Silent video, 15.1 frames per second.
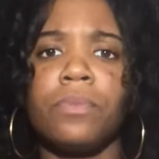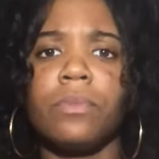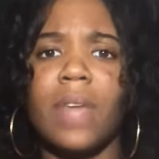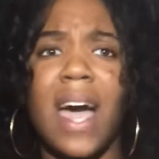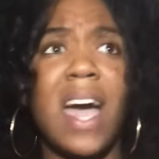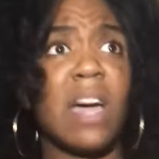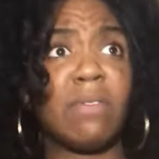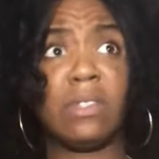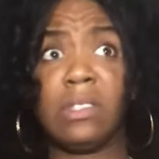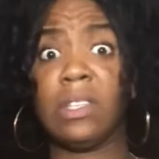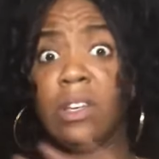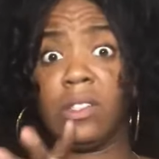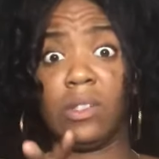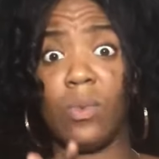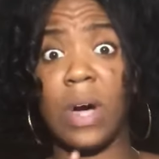I have
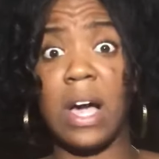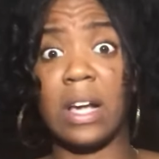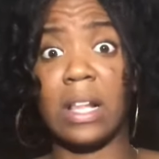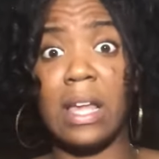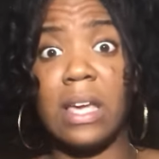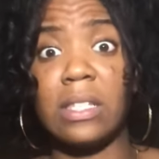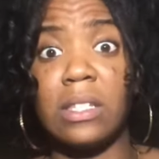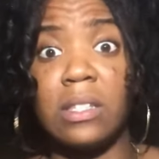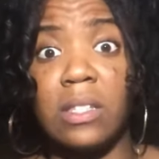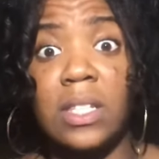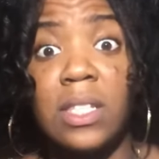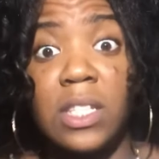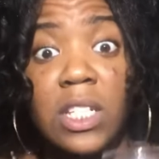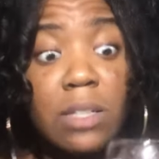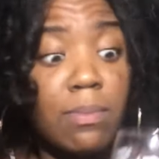tons of wine glasses. This
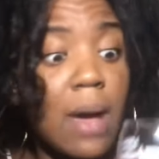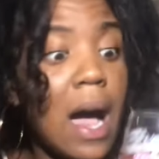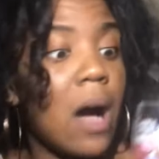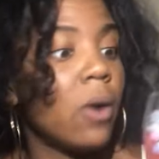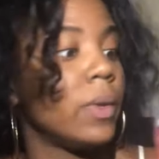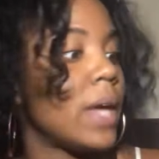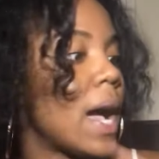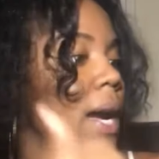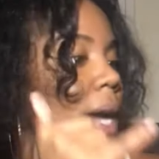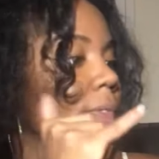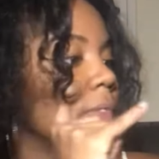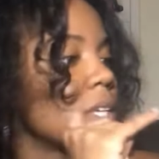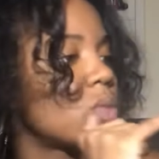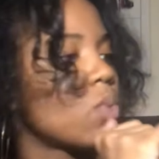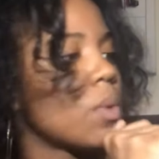is just I got
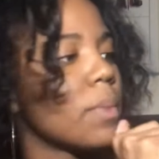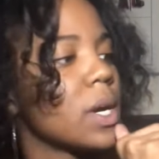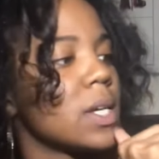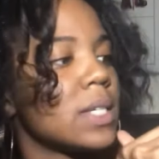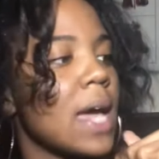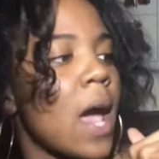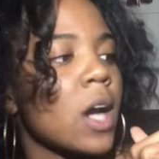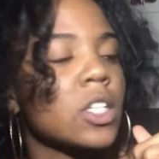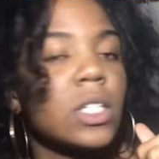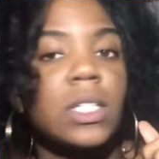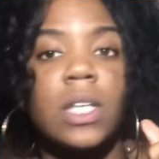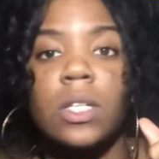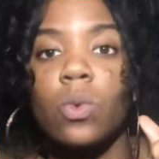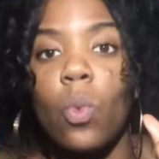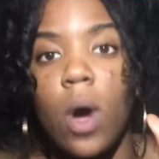this one because it actually
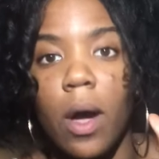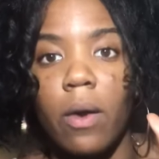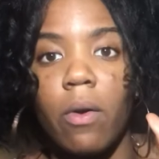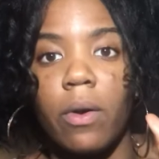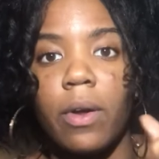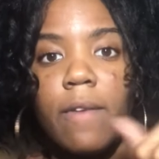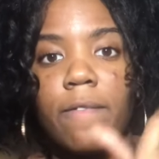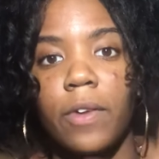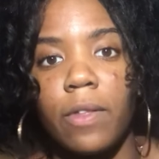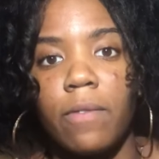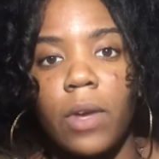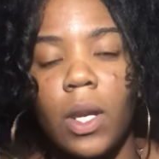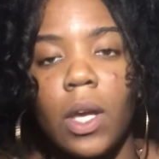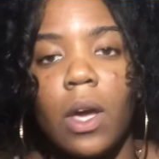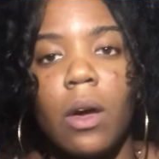says wine on it for the
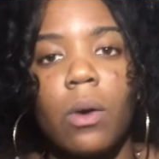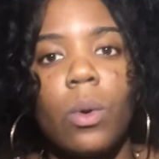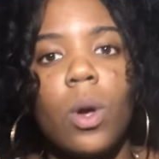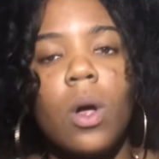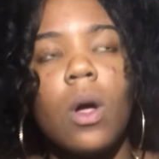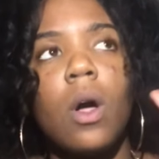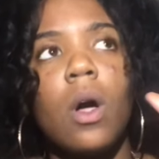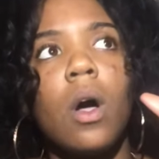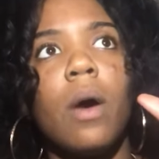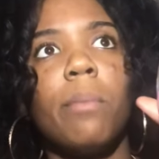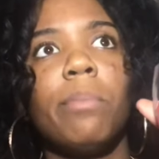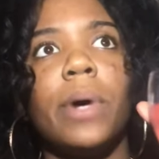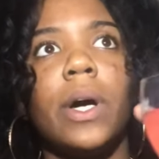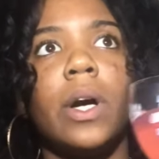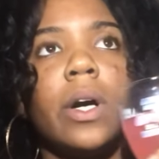video.
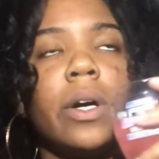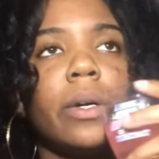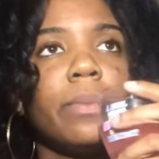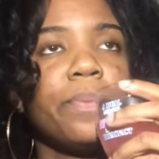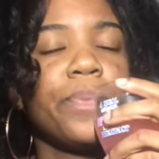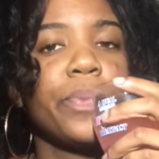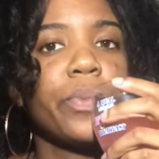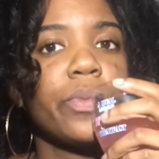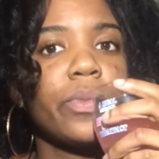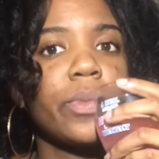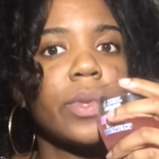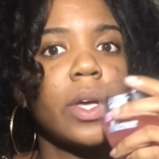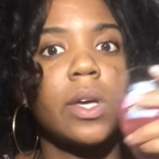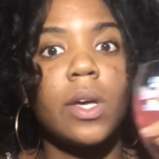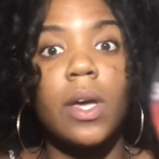But
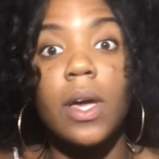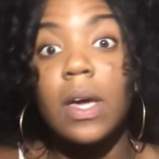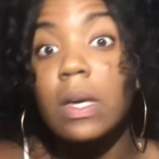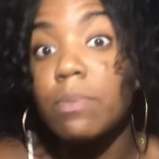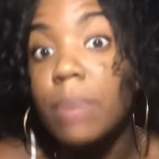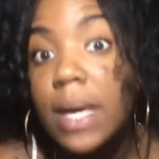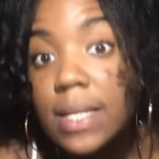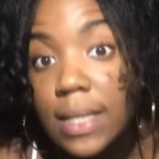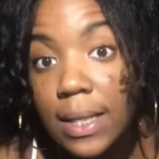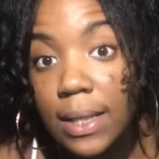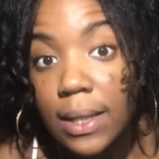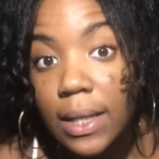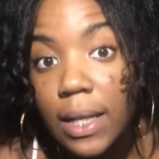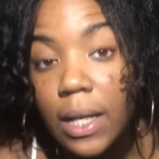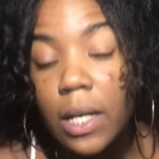
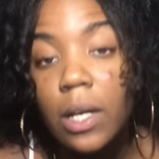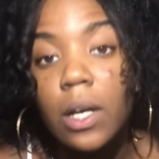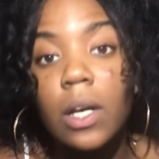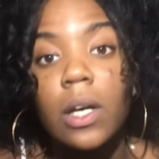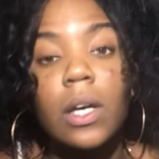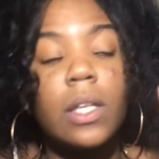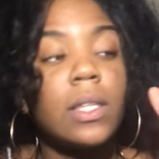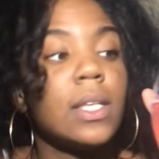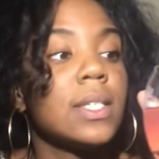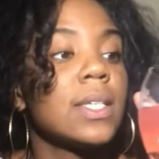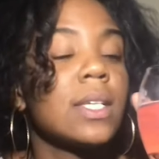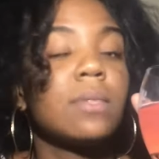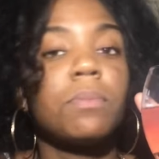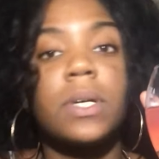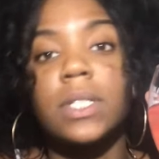basically, this
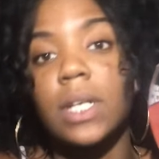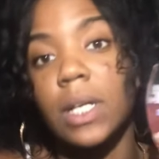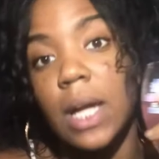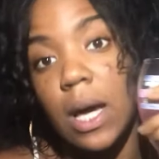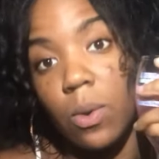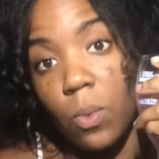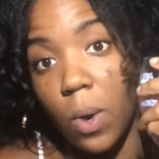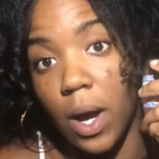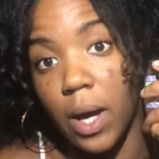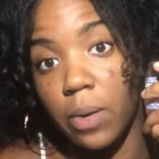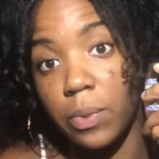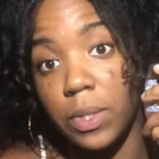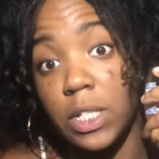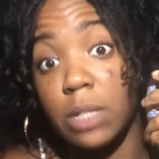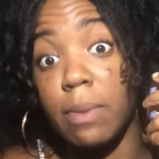is muscadine wine,
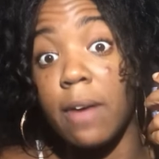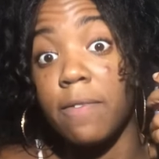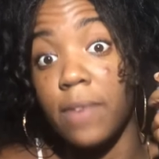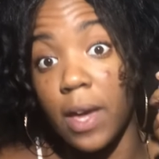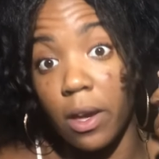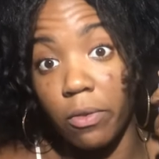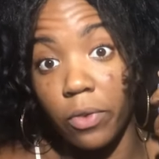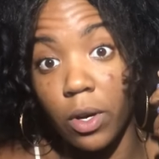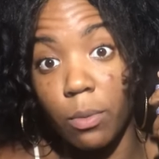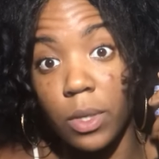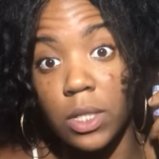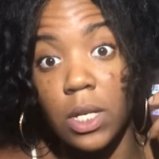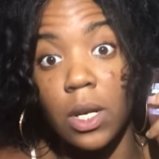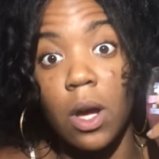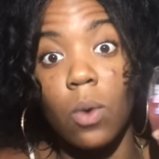which is my favorite.
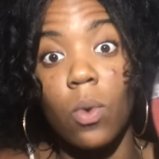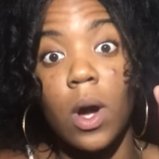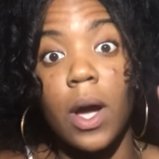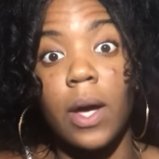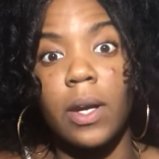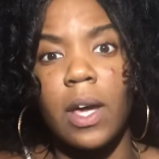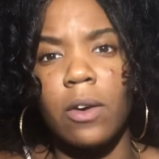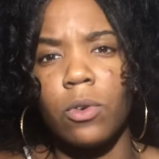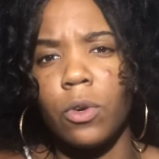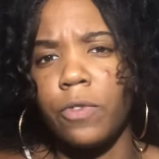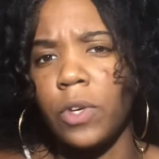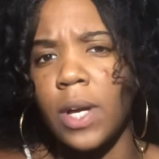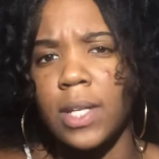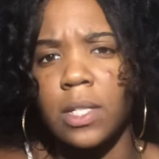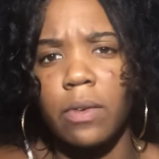Muscadine wine. I don't know if you
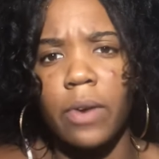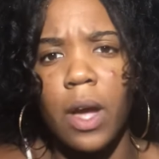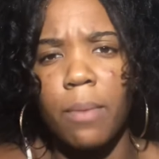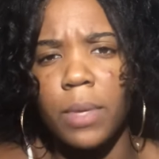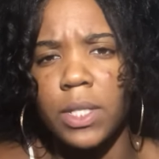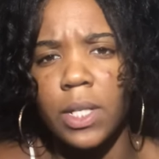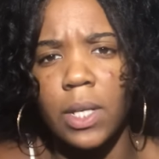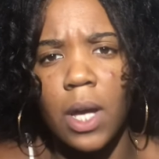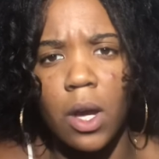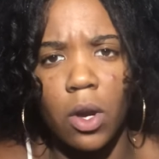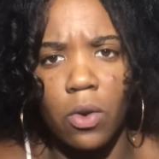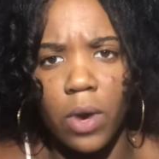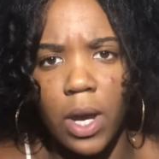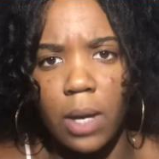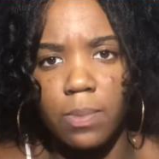guys ever had muscadine
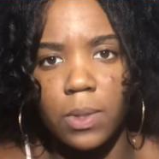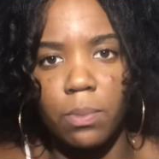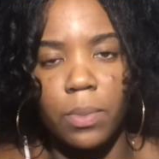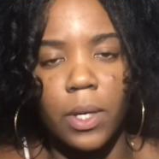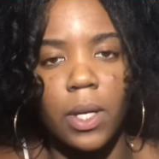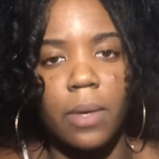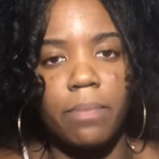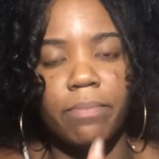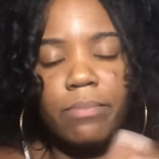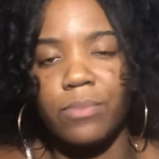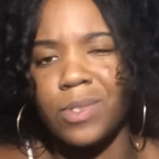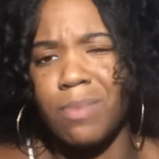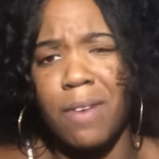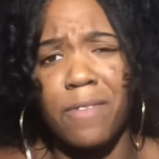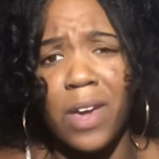grapes, but
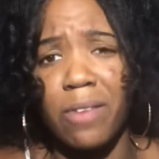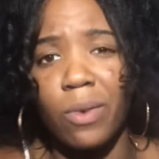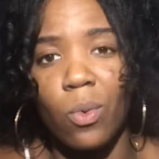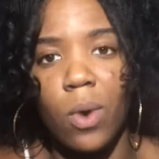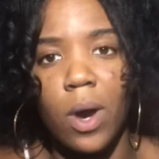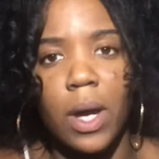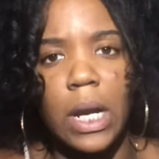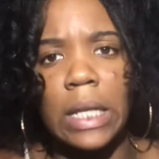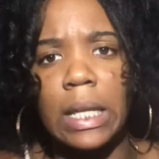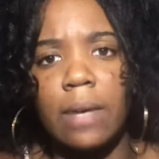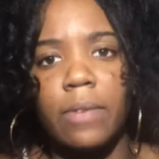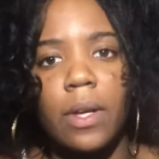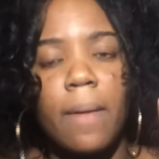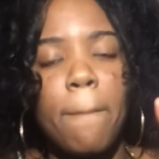it's my favorite wine. I love it.